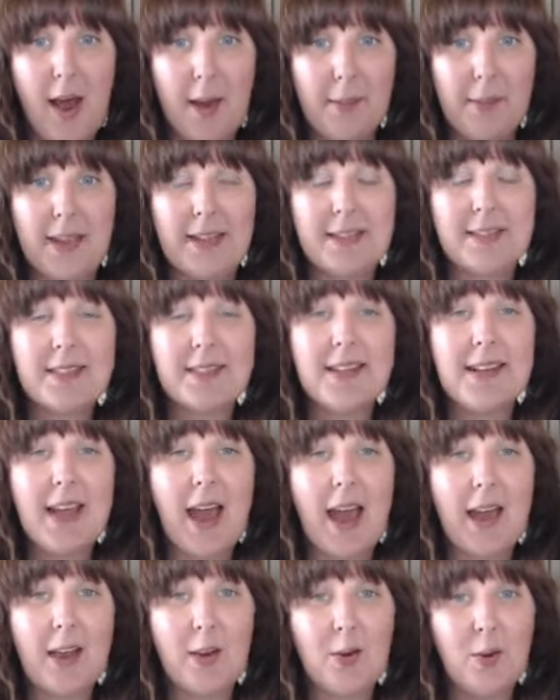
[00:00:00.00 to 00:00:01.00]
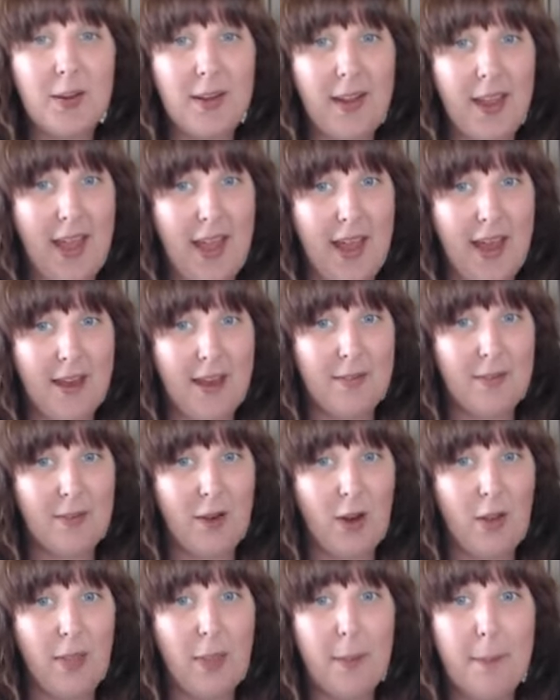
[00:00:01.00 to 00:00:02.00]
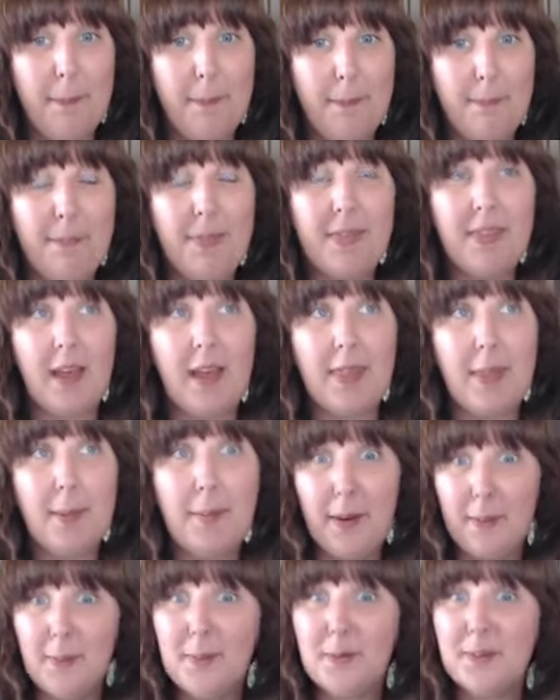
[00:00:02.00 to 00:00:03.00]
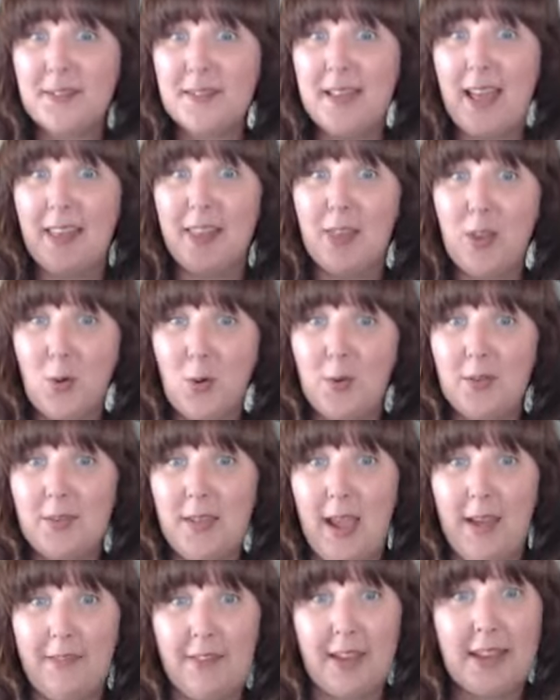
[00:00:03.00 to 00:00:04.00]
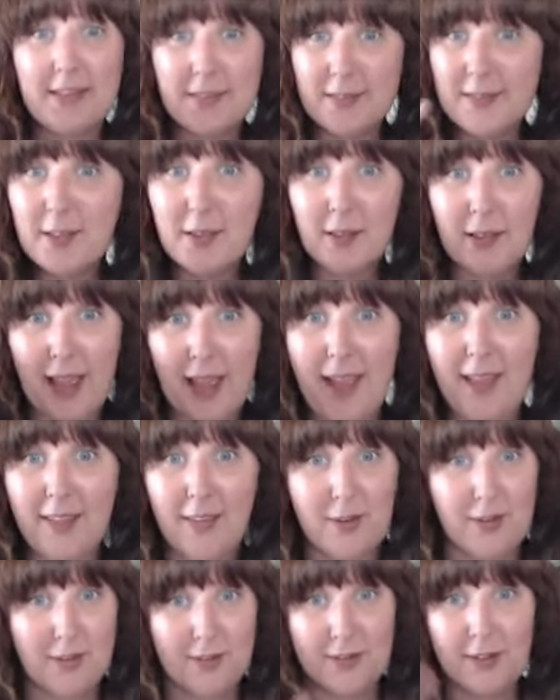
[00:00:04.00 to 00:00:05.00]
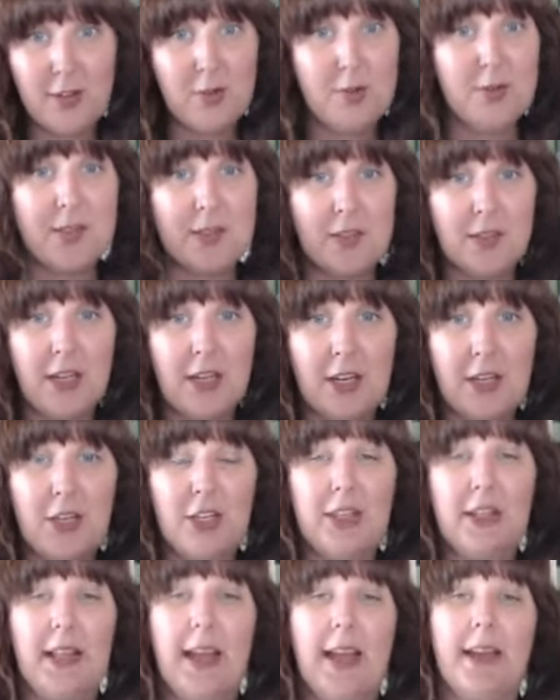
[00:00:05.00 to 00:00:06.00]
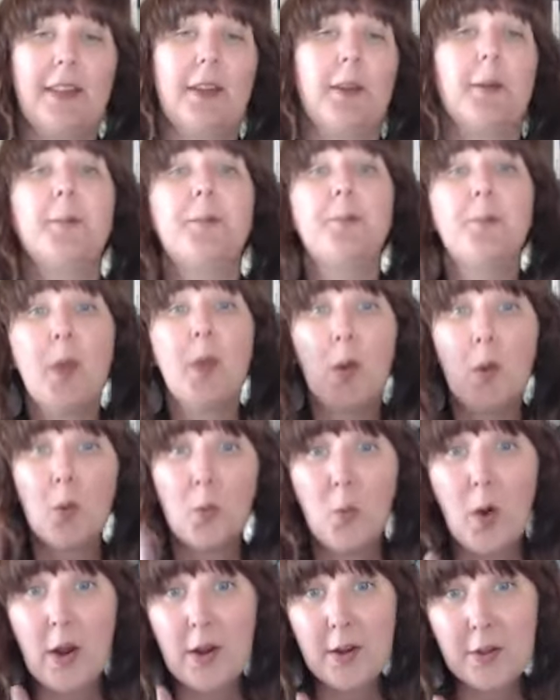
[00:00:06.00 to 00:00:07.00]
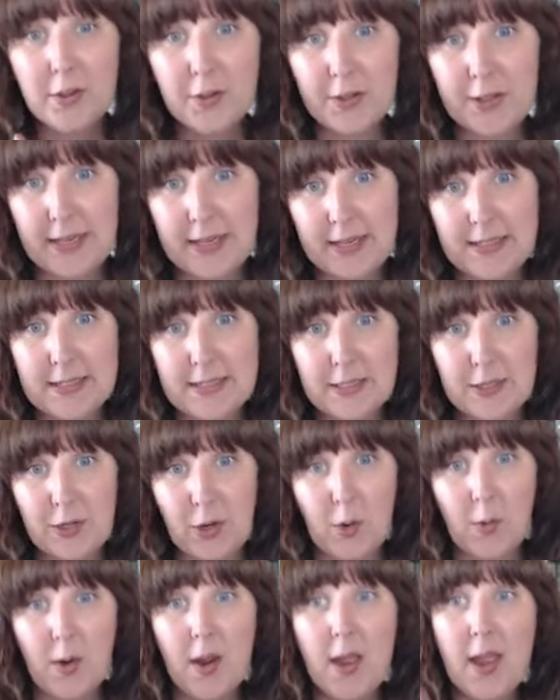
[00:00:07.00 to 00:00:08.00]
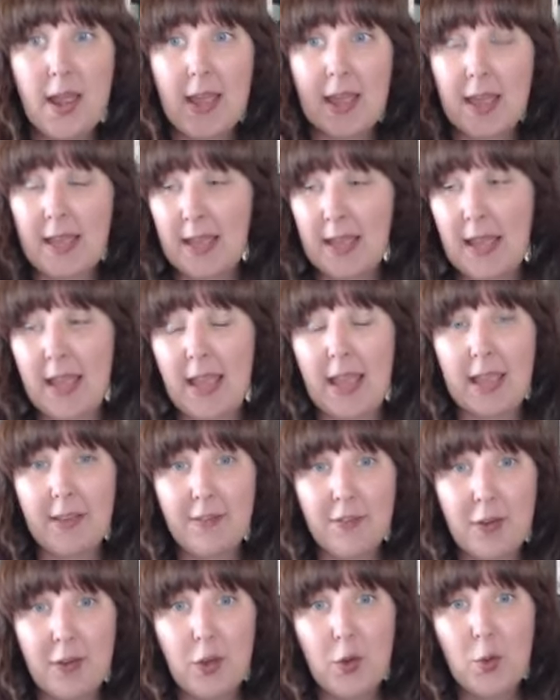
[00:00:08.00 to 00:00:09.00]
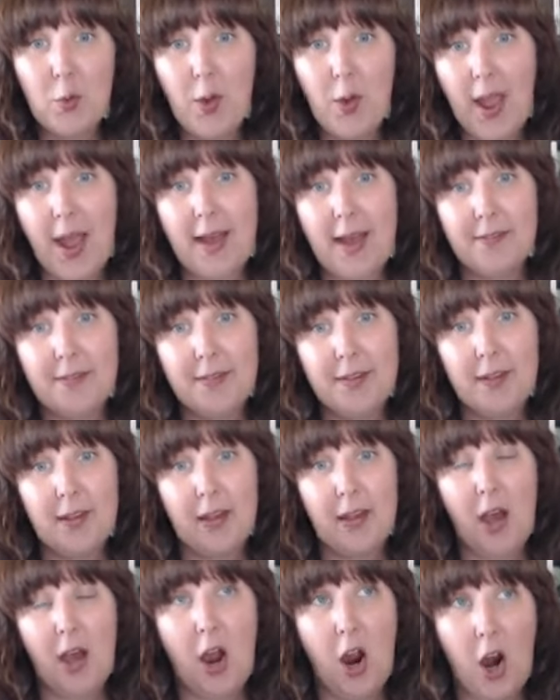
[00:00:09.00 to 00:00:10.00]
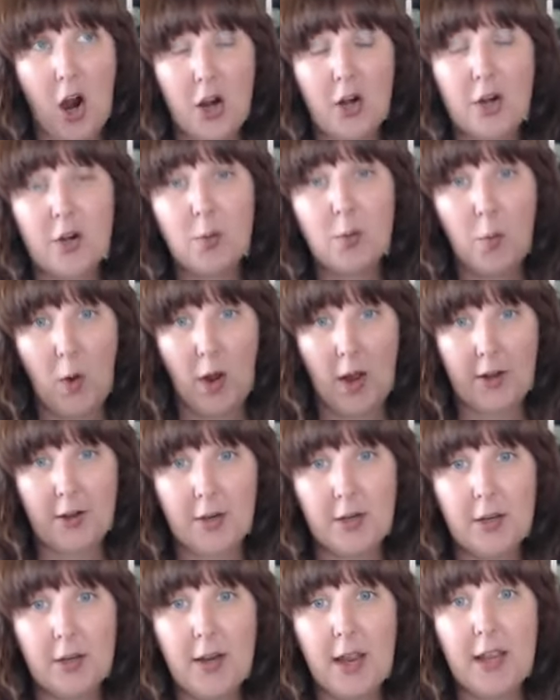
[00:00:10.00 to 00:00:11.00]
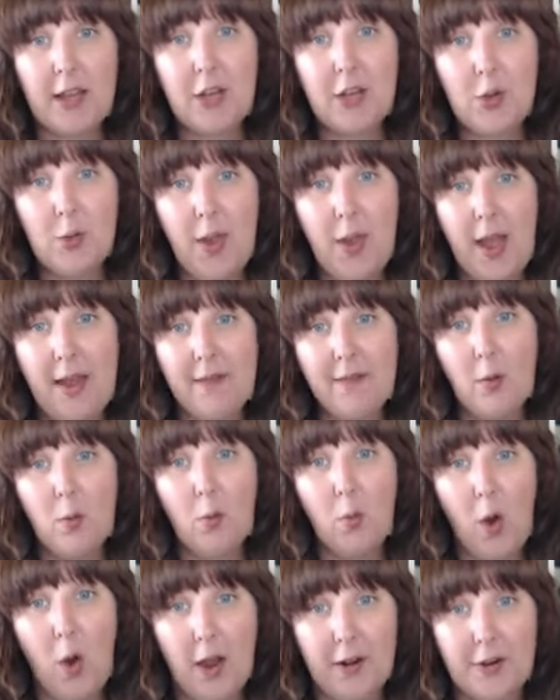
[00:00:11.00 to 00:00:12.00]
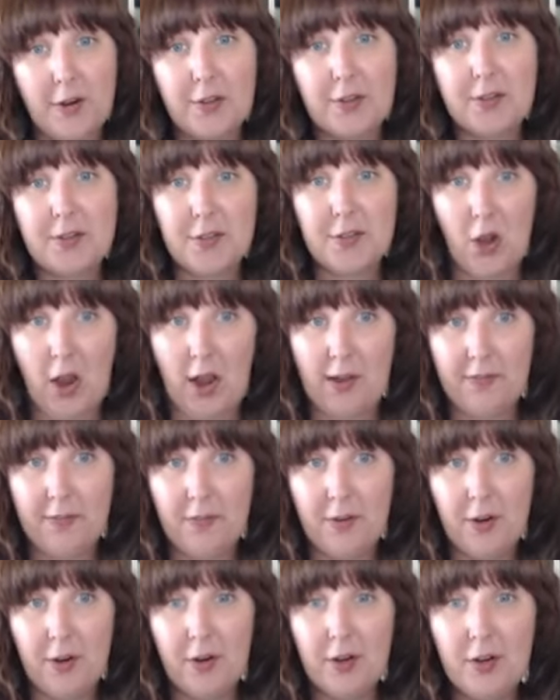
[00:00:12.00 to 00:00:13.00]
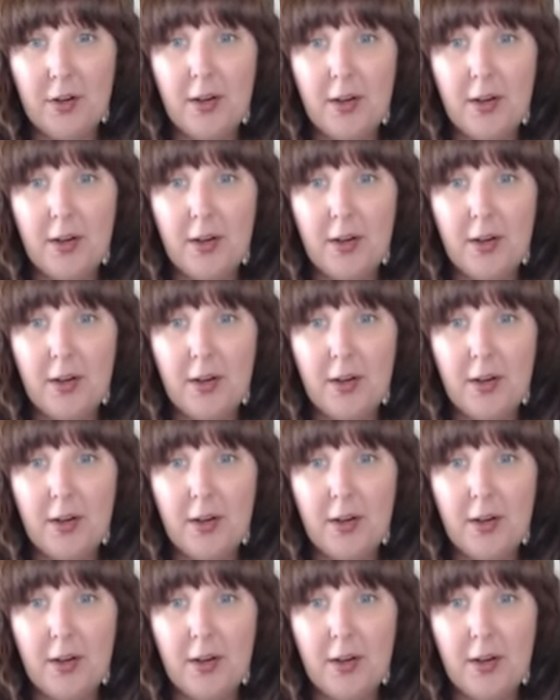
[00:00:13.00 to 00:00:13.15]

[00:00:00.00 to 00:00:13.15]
It's not going to have the bubbles that those have. It still lathers and you still get a good lather. One other thing to know, if you have hard water and you have a water softener,